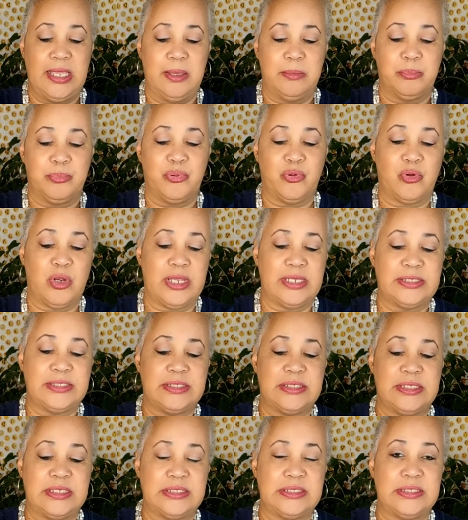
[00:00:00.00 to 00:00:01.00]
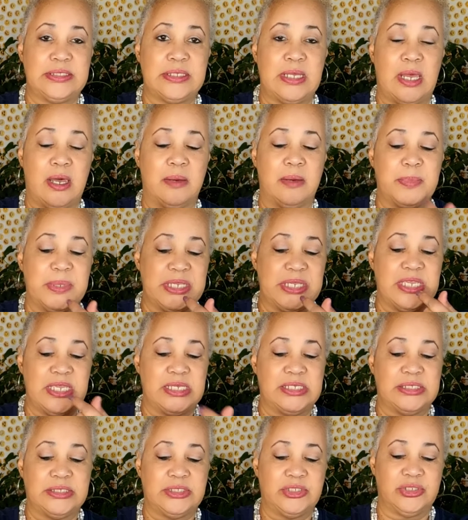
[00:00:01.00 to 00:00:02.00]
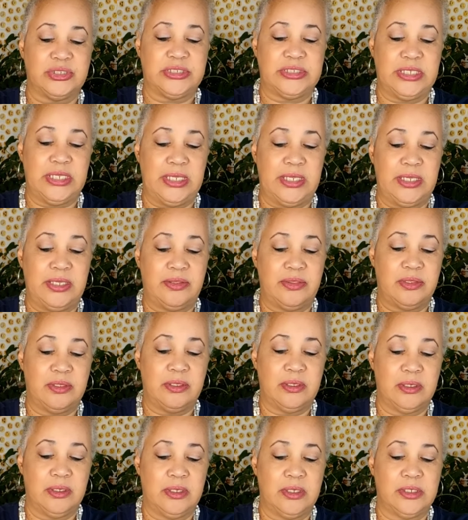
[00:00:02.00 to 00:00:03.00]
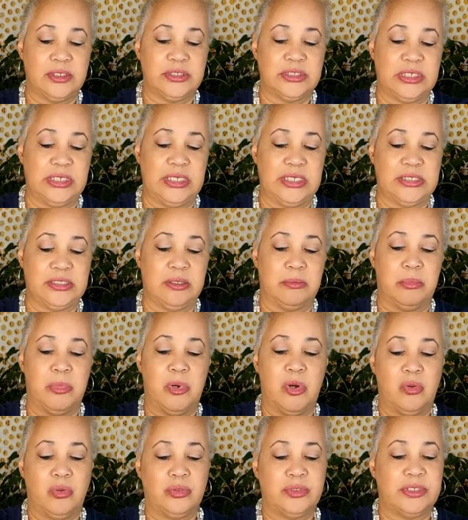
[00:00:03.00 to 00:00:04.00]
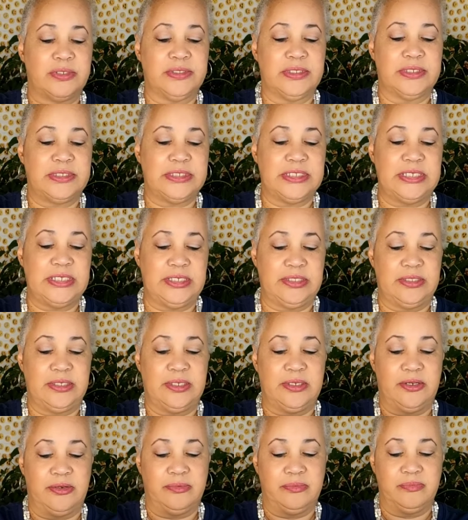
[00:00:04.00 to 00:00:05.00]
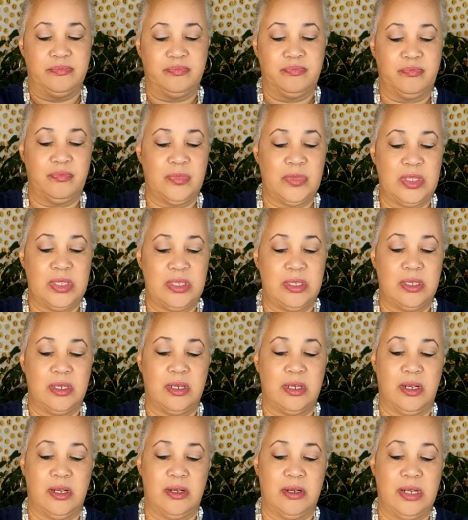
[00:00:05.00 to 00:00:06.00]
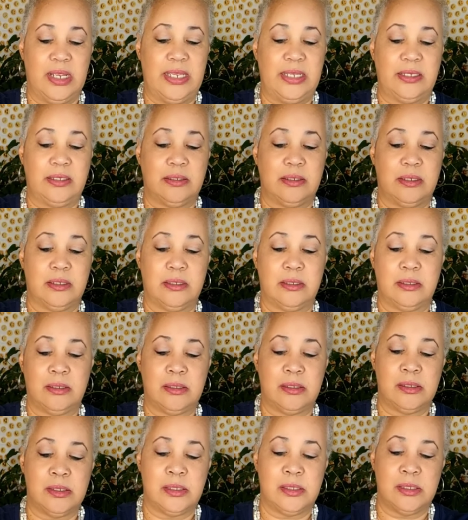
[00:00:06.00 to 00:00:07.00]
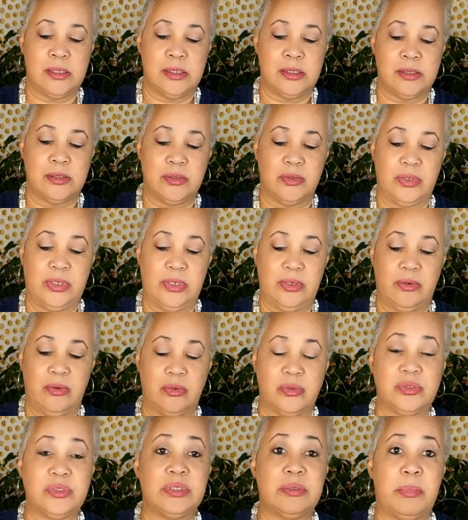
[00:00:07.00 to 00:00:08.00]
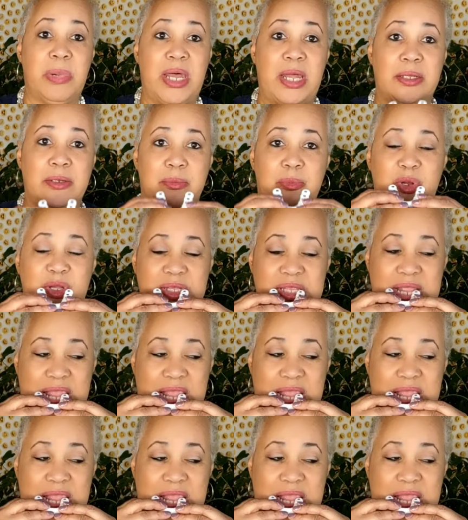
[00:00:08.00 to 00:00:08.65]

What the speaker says: press this up against your teeth to get the mold of the teeth here. All right, so here goes the bottom one.